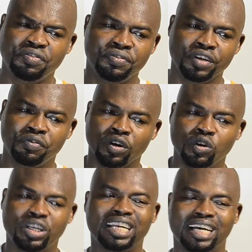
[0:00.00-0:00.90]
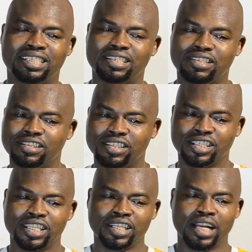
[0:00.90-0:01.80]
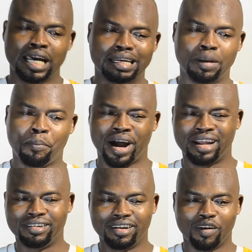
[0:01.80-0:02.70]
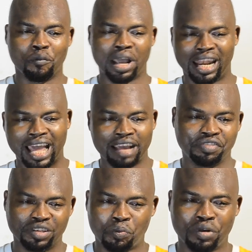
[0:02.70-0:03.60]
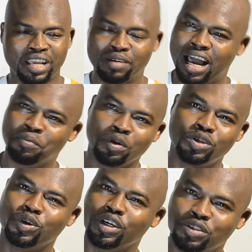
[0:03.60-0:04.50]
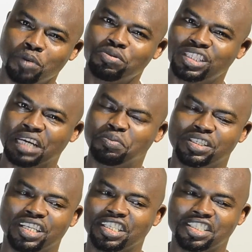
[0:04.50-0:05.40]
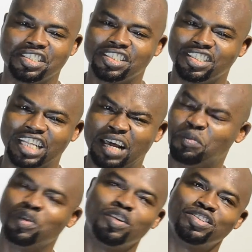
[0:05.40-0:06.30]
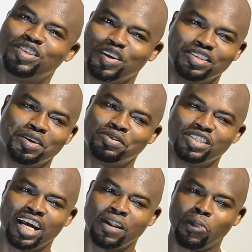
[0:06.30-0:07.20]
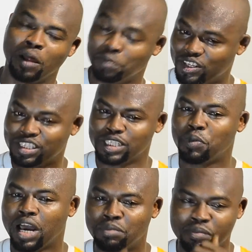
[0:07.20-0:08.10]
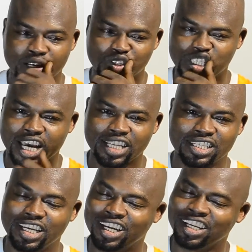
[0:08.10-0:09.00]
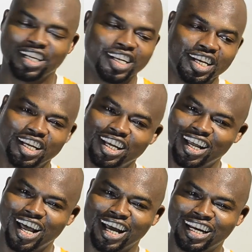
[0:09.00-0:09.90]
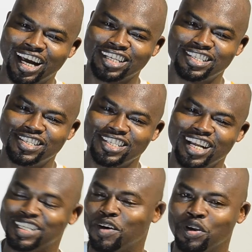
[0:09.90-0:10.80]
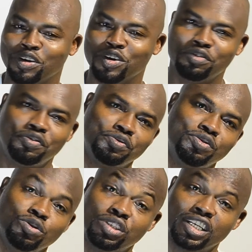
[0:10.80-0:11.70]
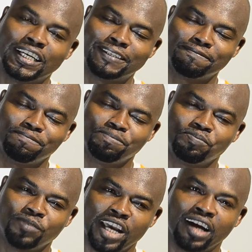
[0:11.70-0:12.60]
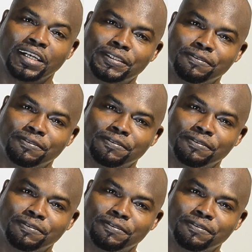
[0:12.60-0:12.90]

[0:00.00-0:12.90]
if, if you're looking at the part of my life and the play, I'm not sure it's up to 10%. I'm not sure it's up to 10 I'm just inspired by my society and, and that's, that's how we got full Yeah.